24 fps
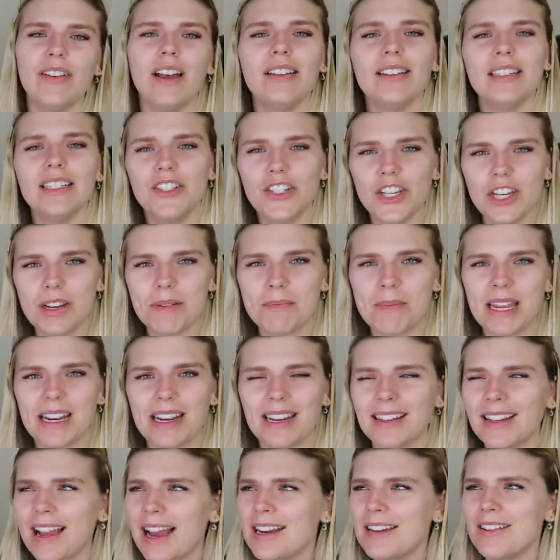felt legitimate
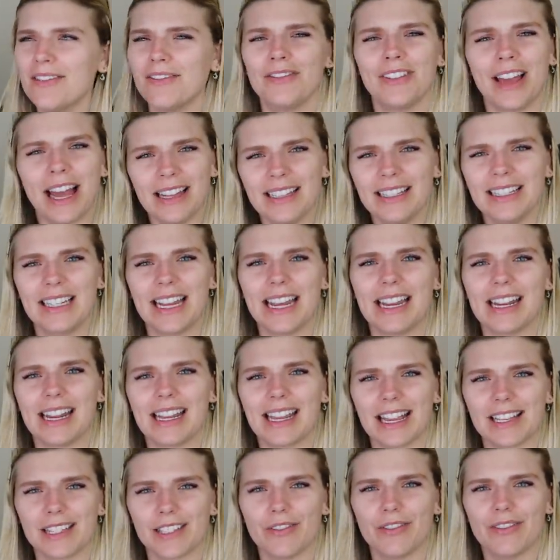and kind of
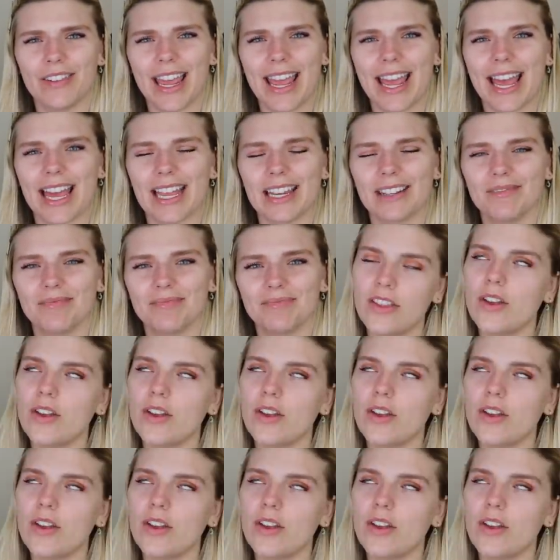validating as a fan.